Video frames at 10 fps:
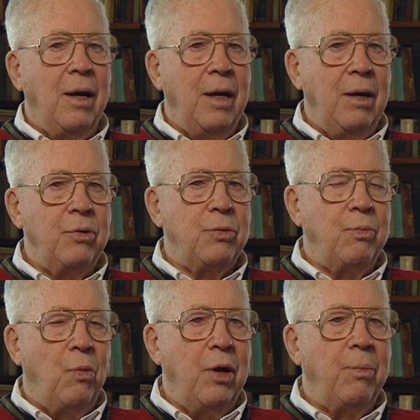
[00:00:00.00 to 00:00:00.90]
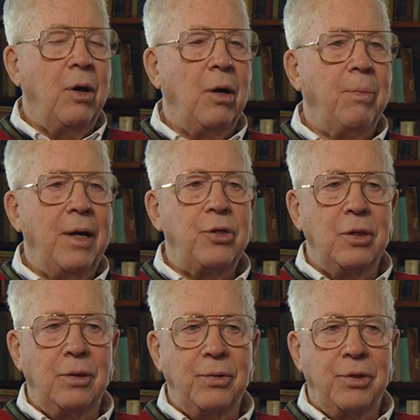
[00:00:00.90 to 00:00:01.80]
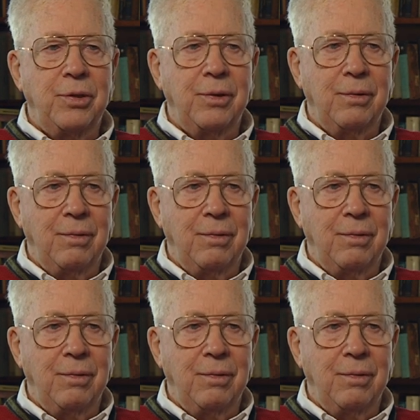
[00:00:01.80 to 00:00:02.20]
He was one of Paul Petzold's